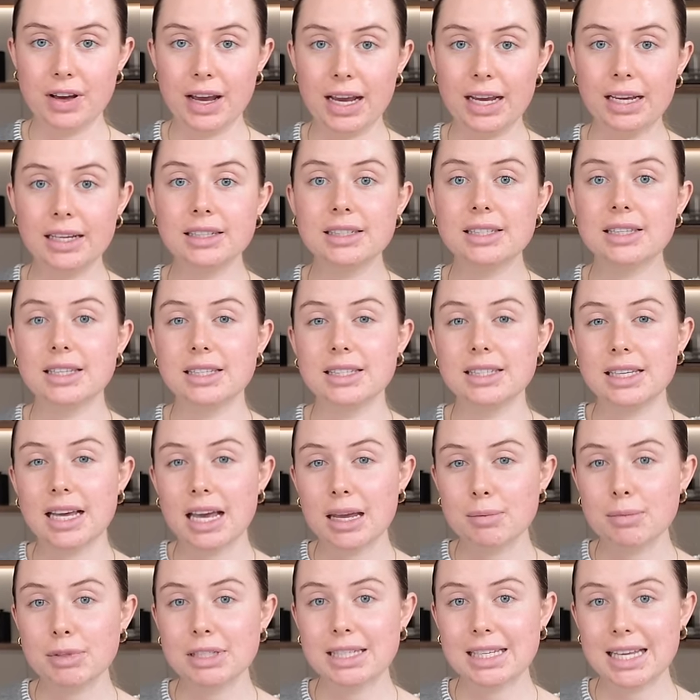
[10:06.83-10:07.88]
phase, the
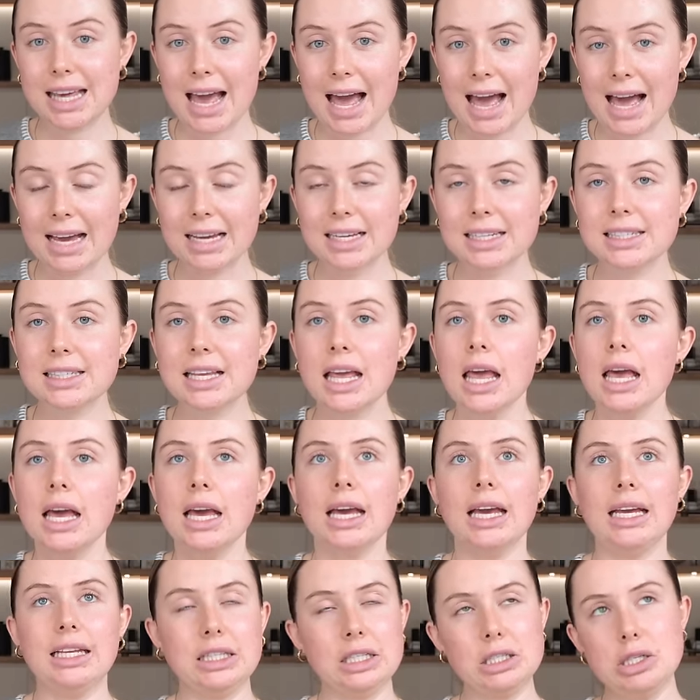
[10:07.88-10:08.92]
same as the eggs,
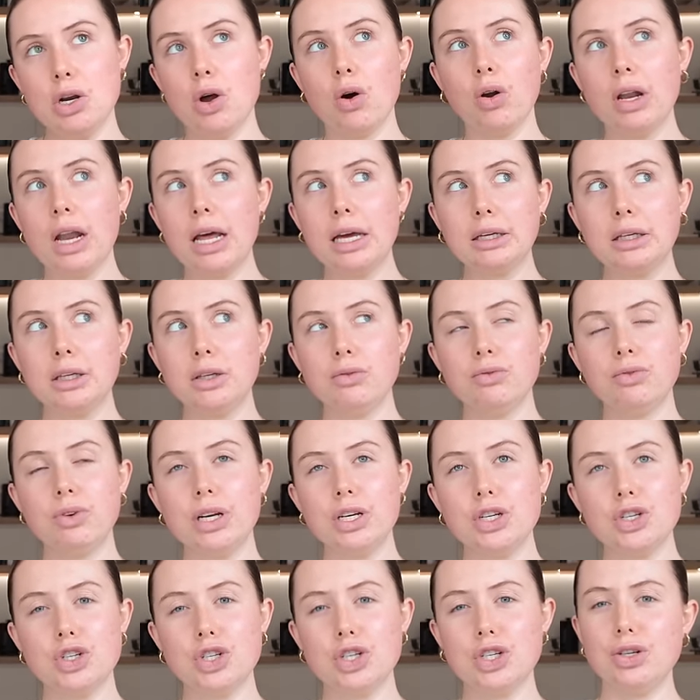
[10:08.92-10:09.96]
it's not like you
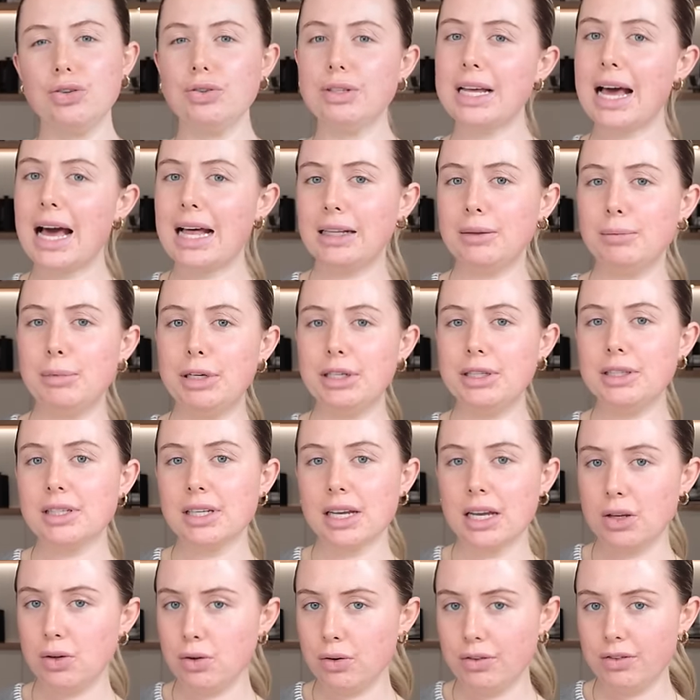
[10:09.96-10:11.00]
reintroduce almonds
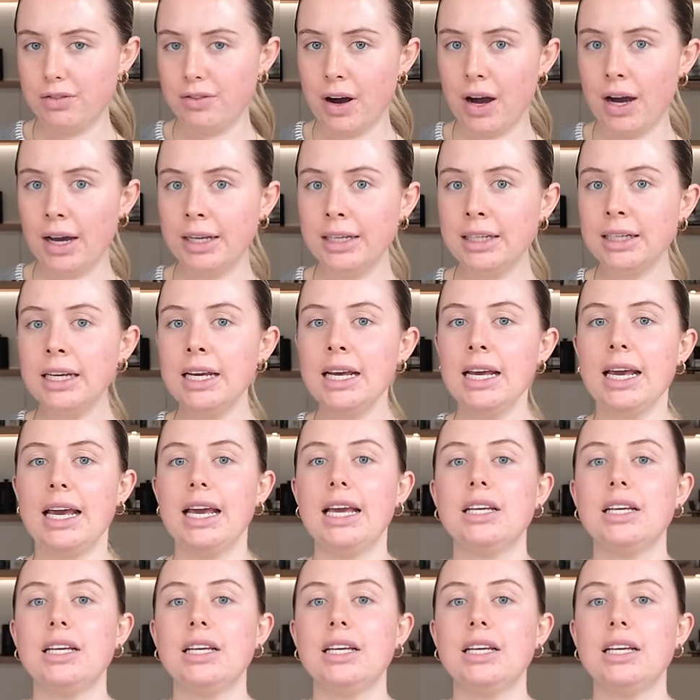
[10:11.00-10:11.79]
and you're fine.